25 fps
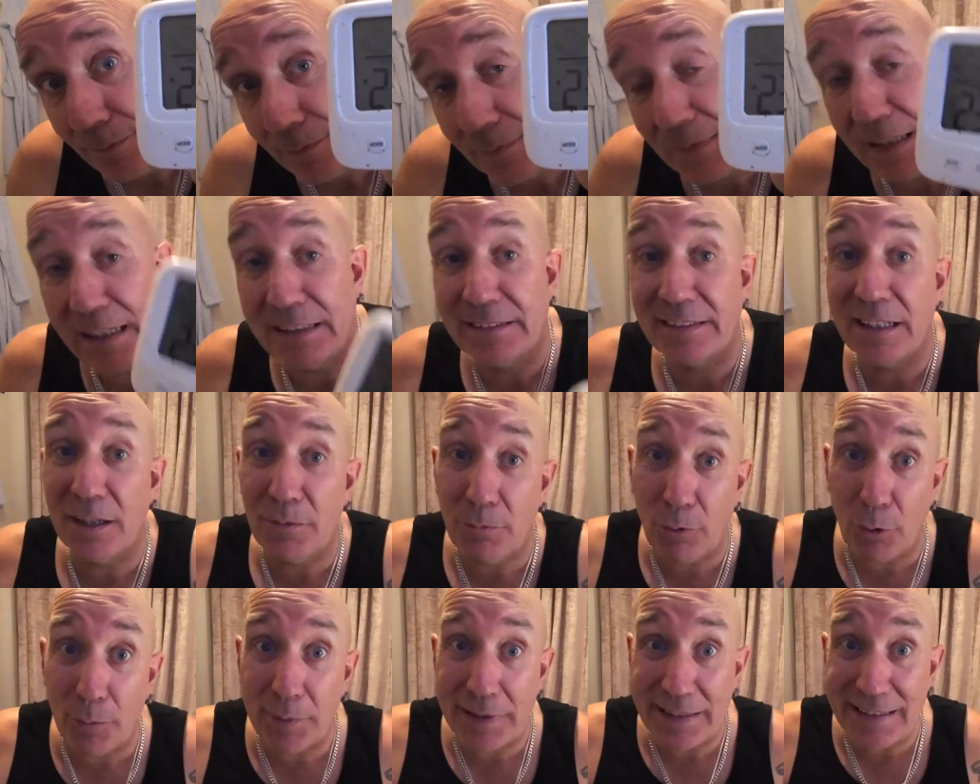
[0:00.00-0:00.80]
That's how
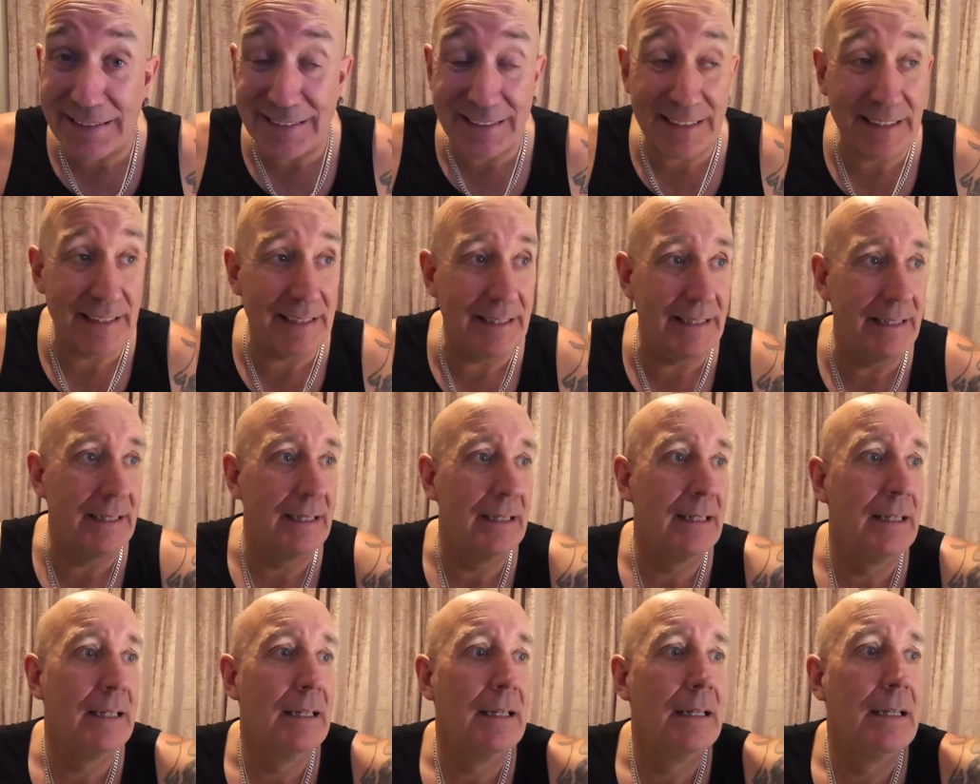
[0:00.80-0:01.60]
warm it is in here.
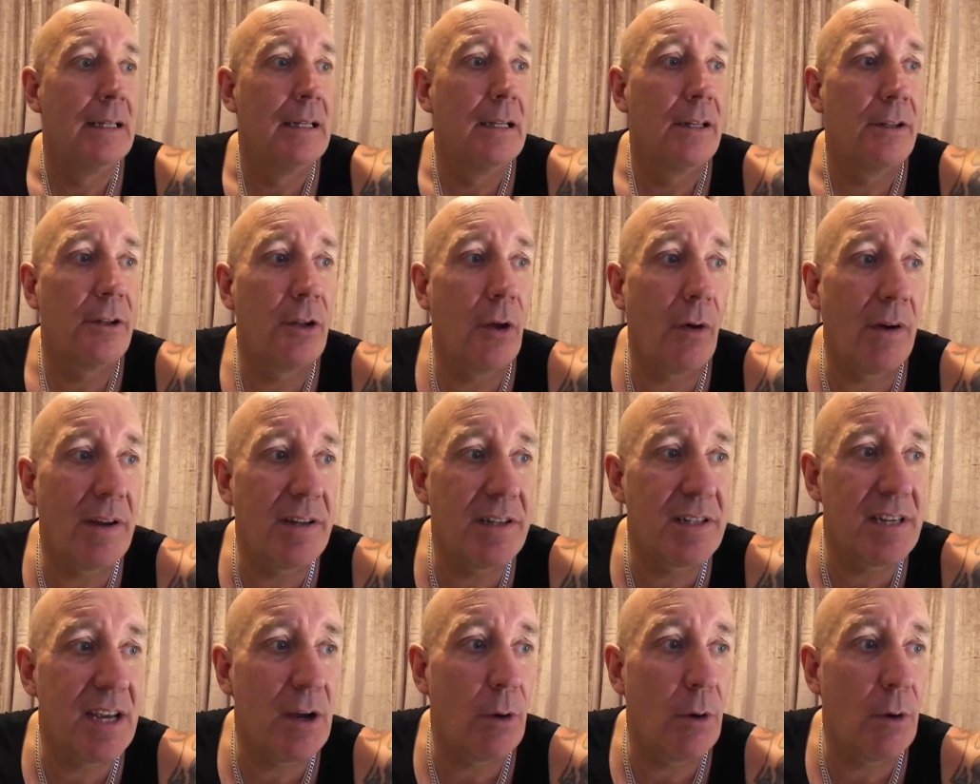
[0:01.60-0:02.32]
90